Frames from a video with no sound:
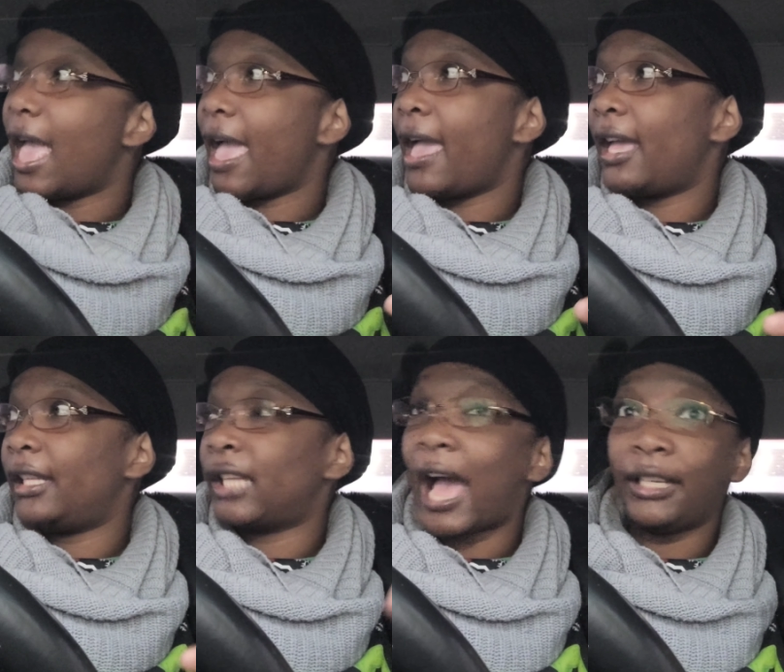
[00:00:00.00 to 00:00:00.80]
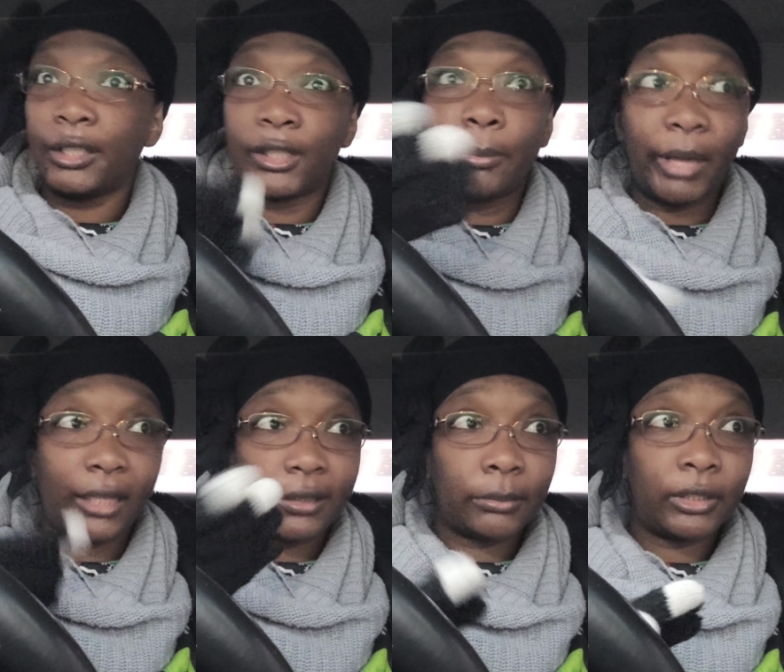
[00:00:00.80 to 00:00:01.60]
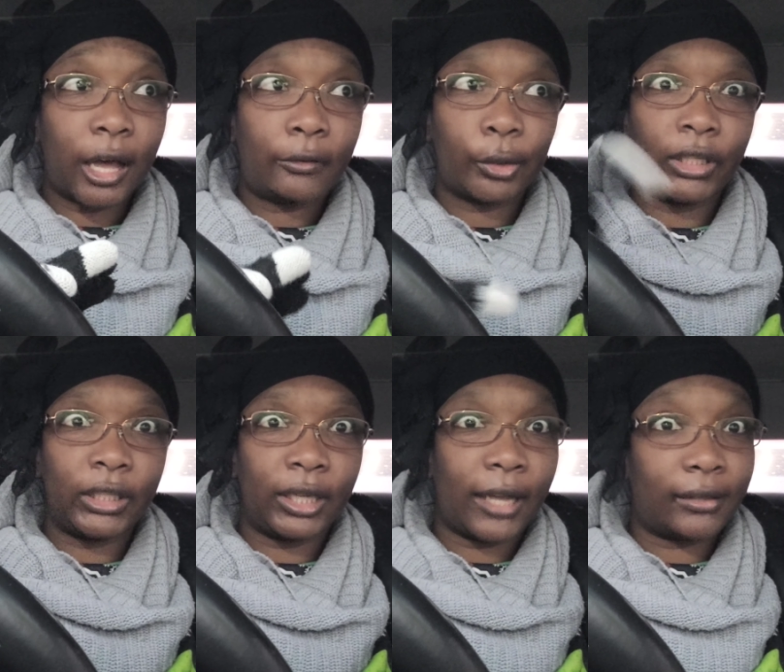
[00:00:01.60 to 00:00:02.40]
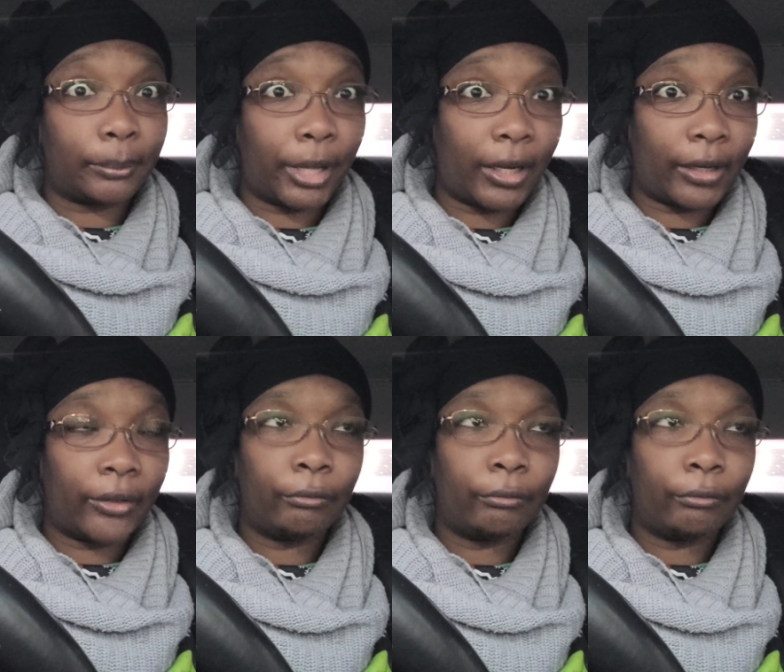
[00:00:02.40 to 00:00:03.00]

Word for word: and I need to bake some stuff. So I need eggs and butter,